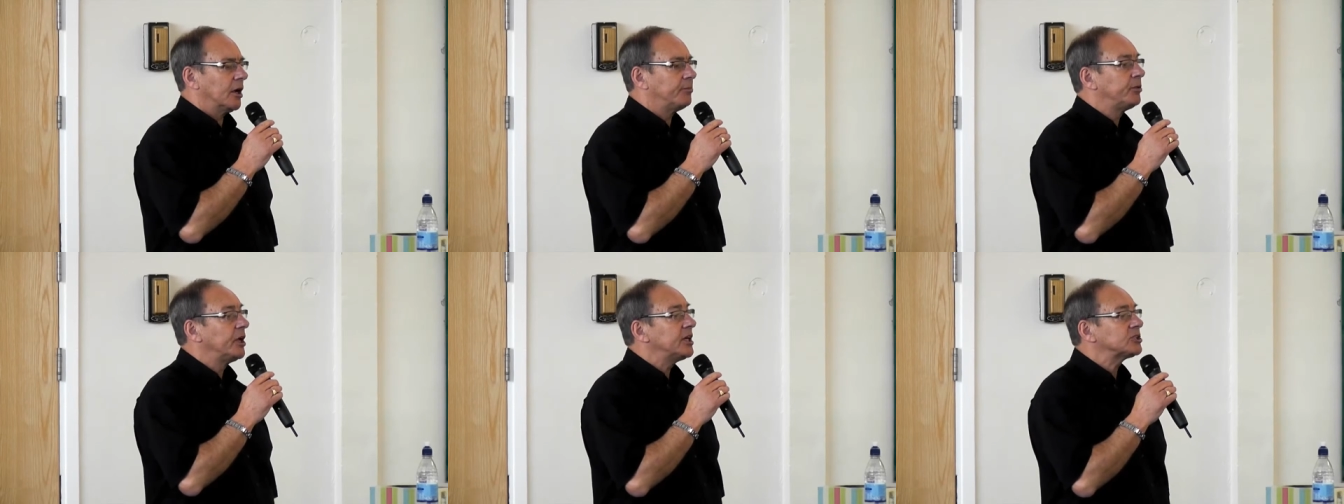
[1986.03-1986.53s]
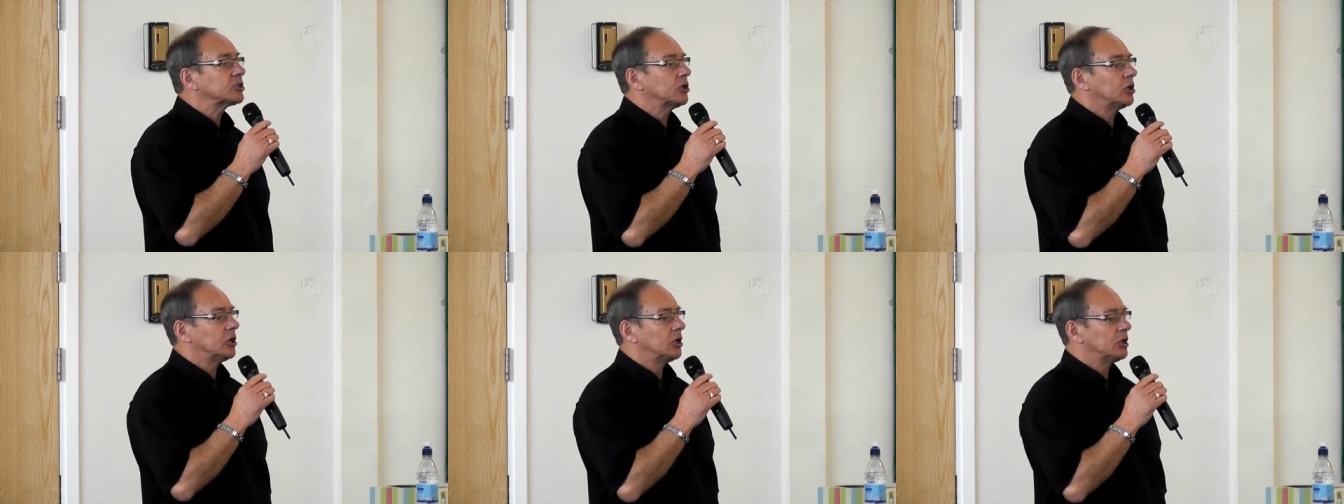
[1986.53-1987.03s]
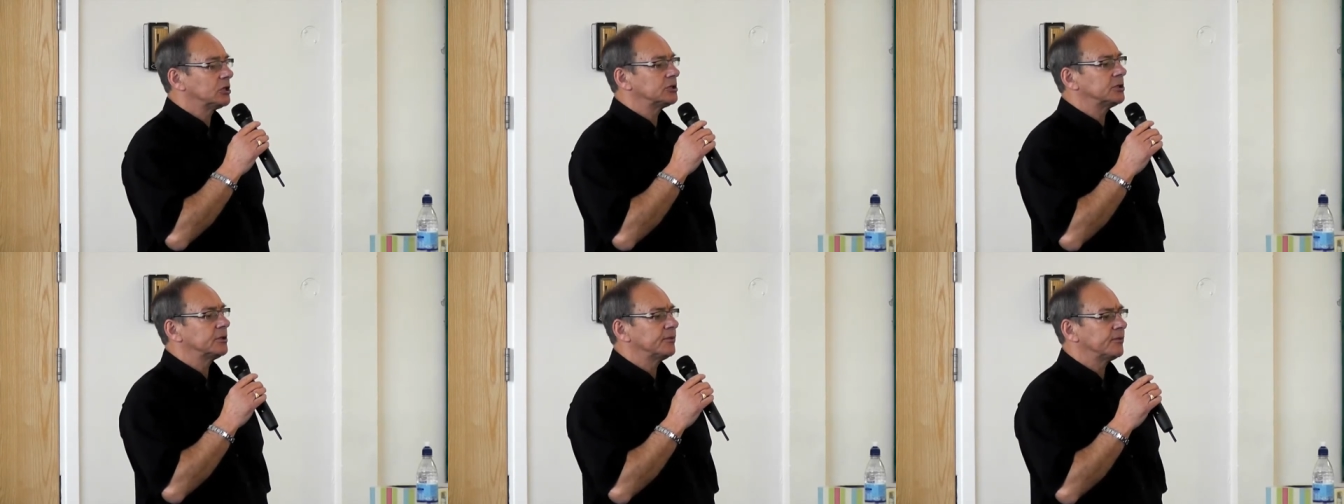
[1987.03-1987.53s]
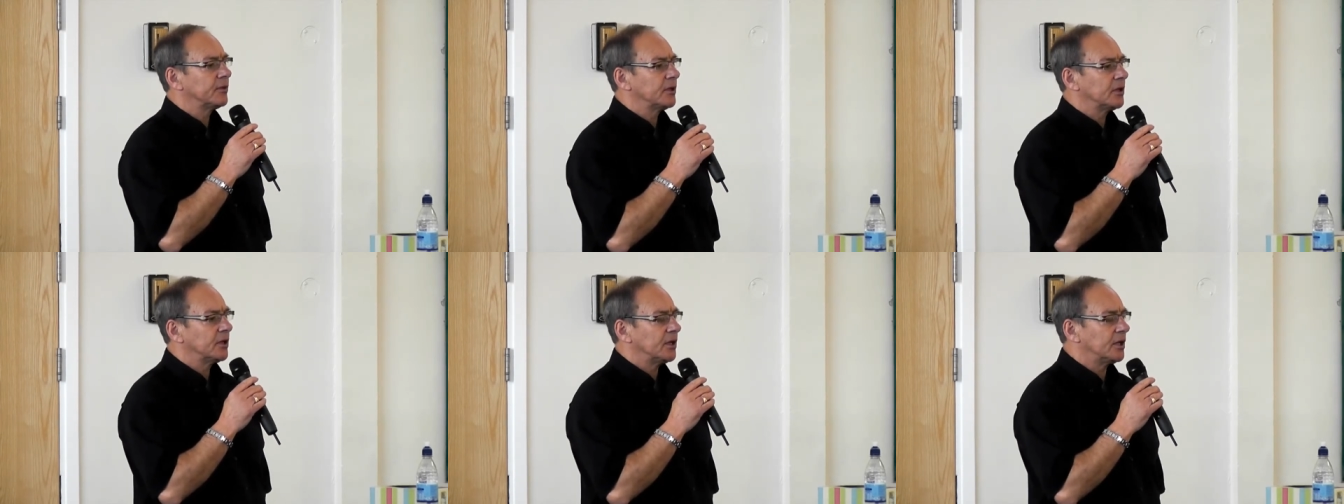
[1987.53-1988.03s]
A place called,
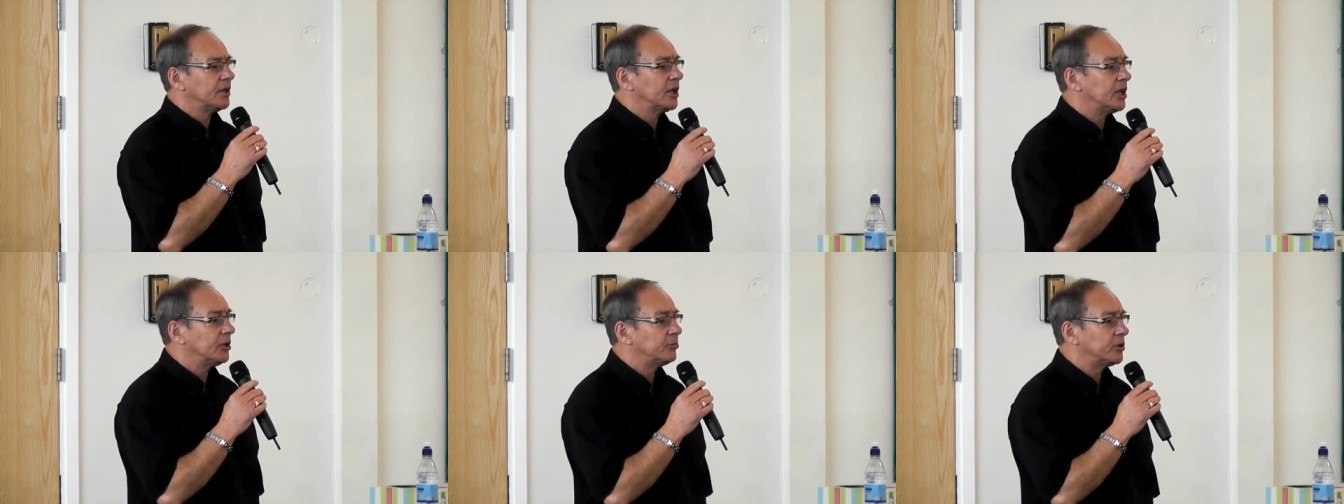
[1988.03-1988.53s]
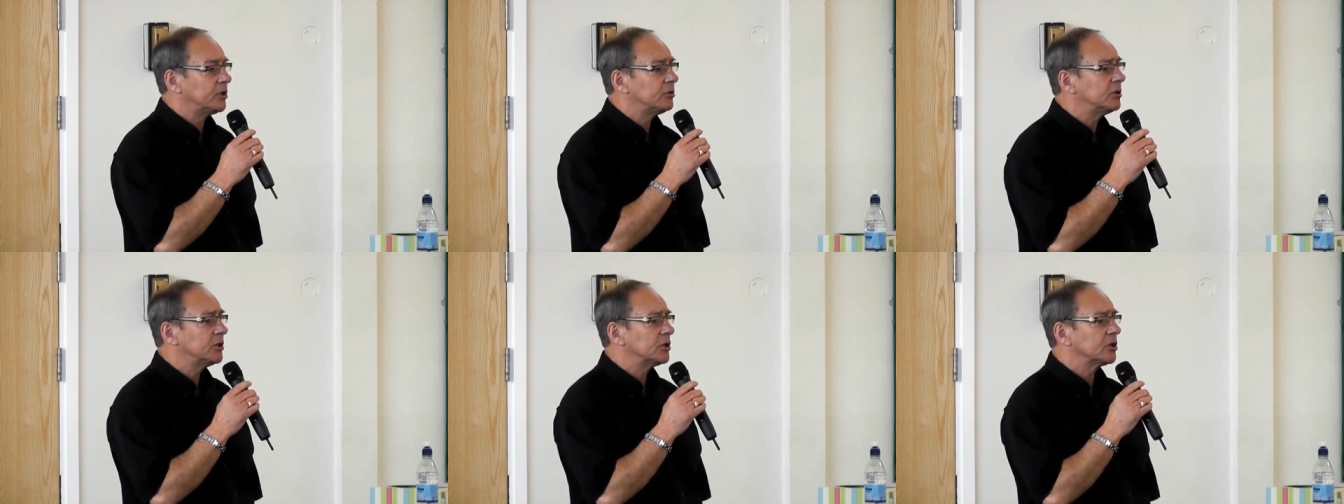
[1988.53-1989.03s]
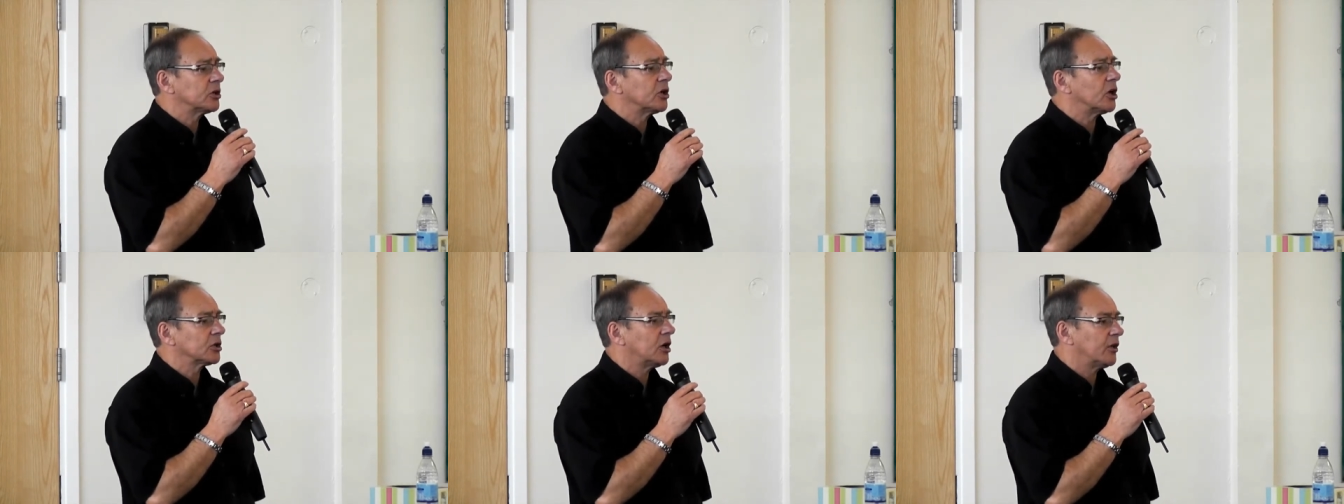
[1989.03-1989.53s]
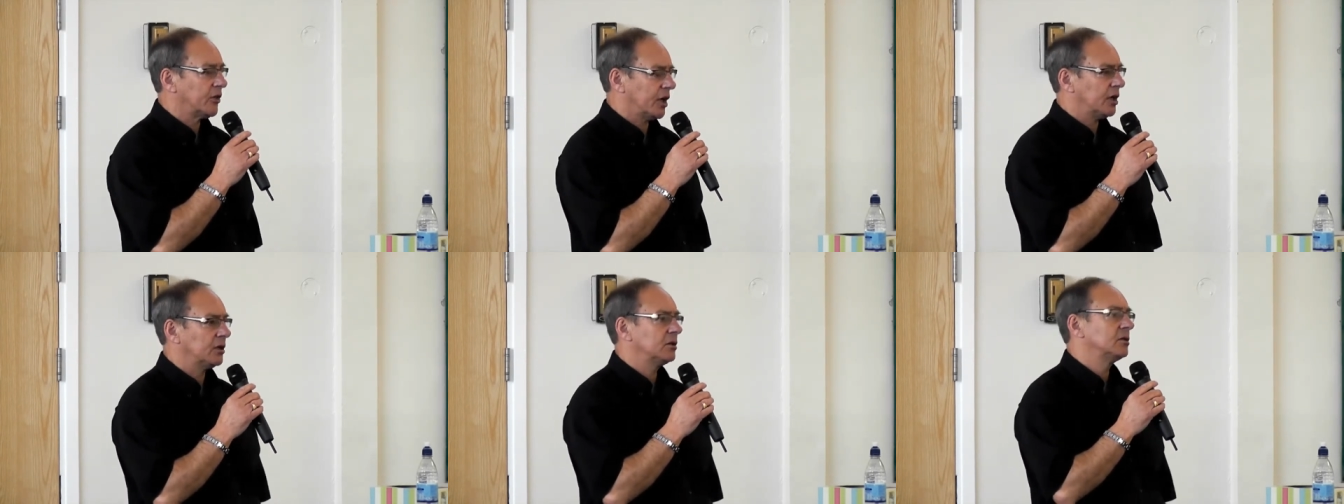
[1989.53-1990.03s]
in the Hebrew,
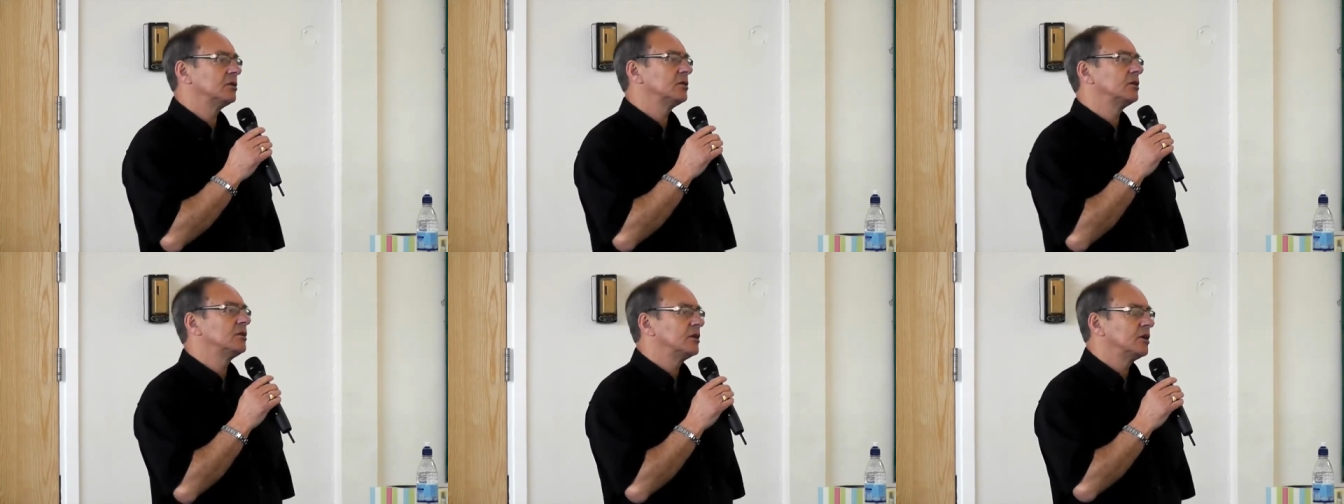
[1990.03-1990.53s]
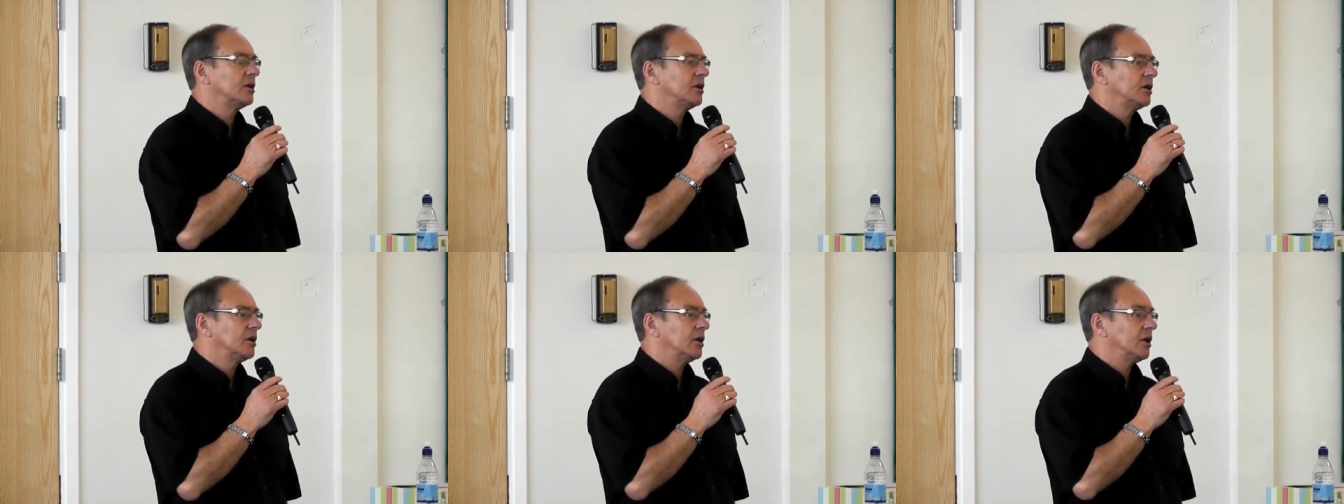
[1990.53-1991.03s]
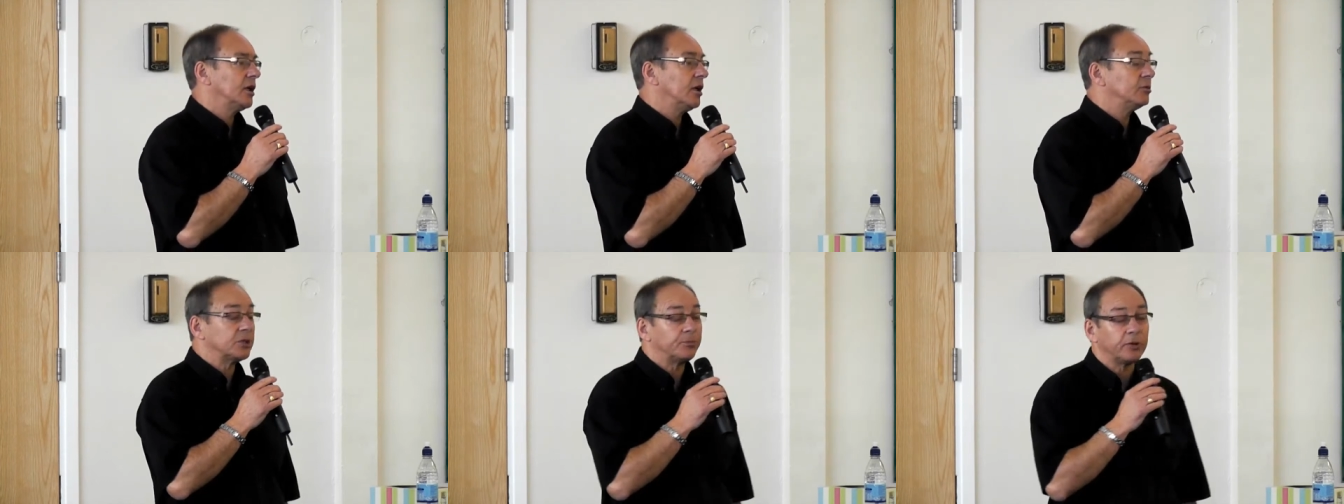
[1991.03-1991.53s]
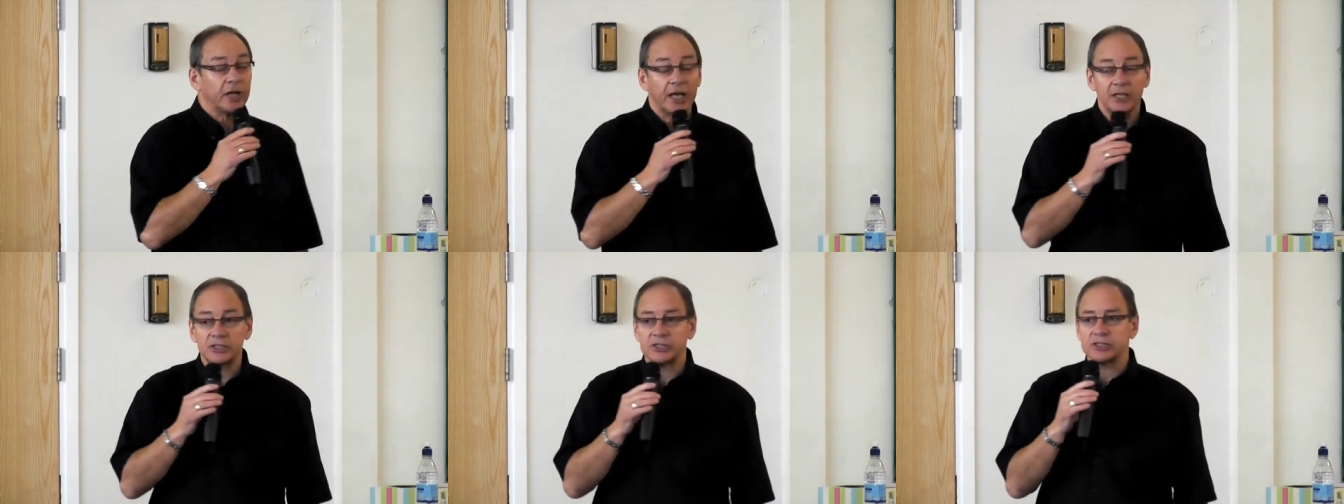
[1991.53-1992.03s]
Golgotha. It was a
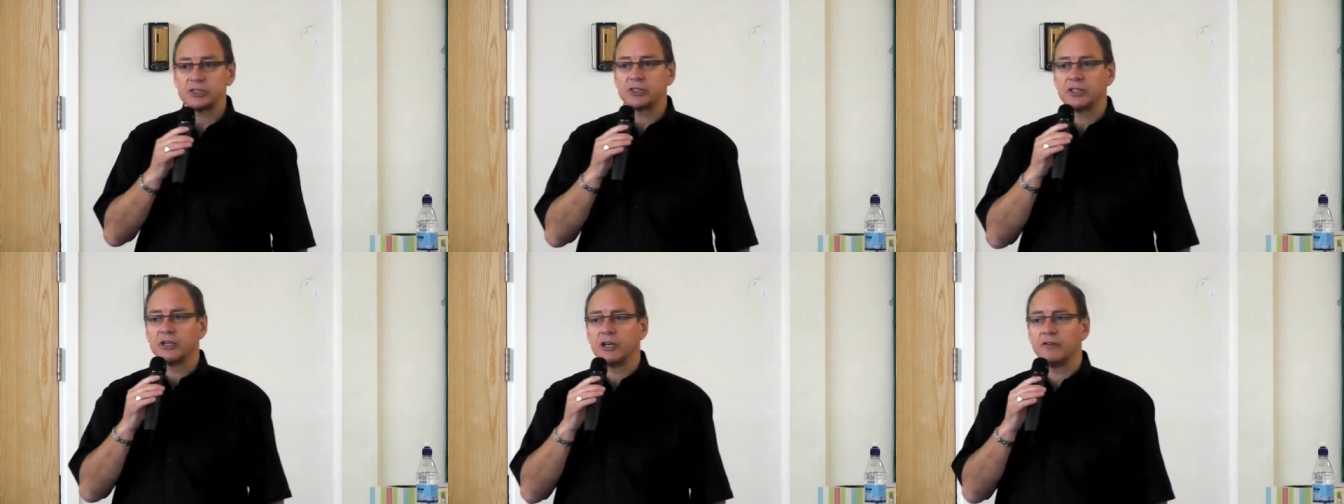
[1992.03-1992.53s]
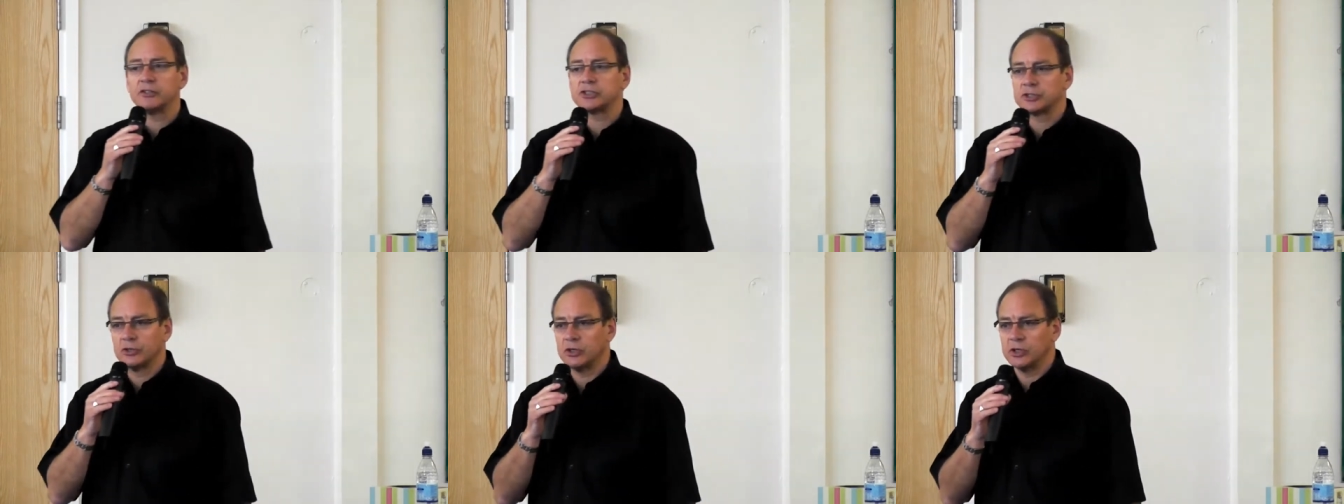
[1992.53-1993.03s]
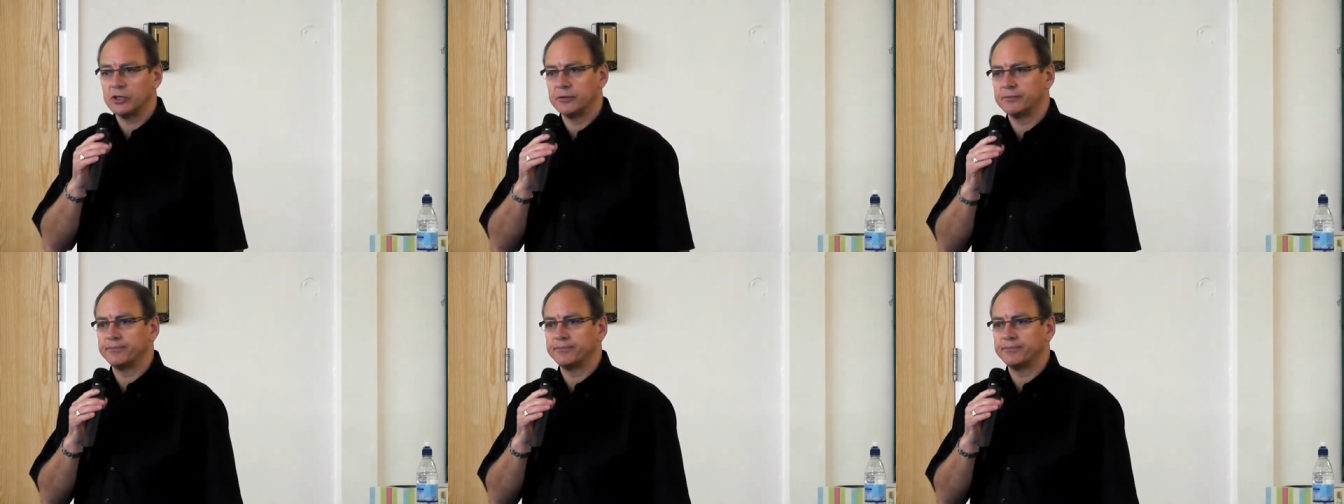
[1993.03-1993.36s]
place of a skull.